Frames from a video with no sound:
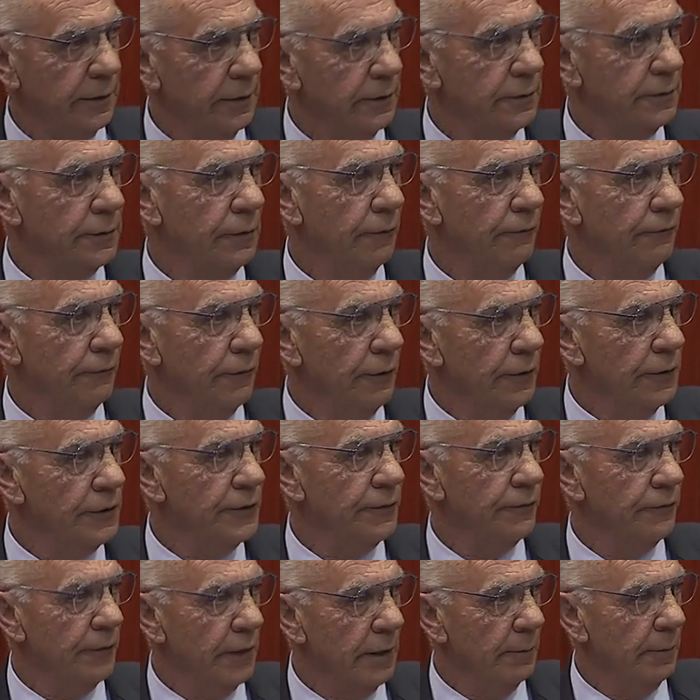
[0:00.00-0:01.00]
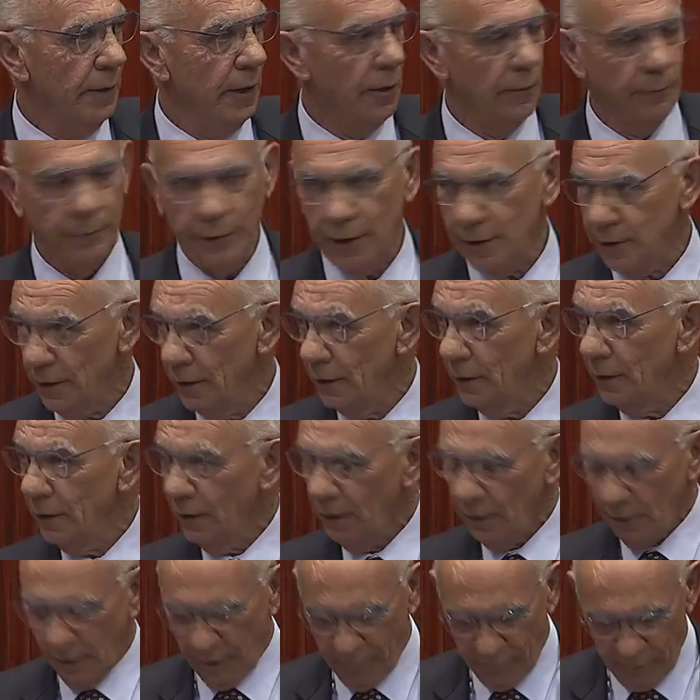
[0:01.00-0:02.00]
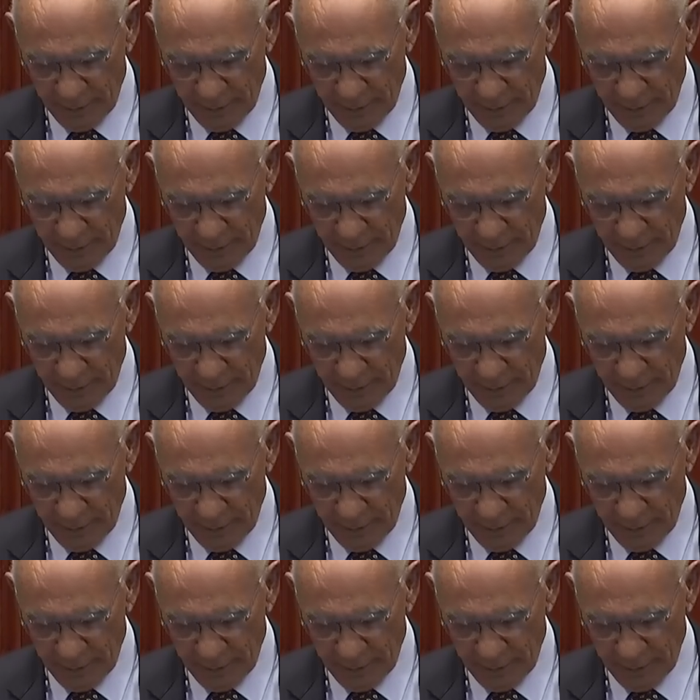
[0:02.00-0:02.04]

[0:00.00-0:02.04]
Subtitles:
as the first female President of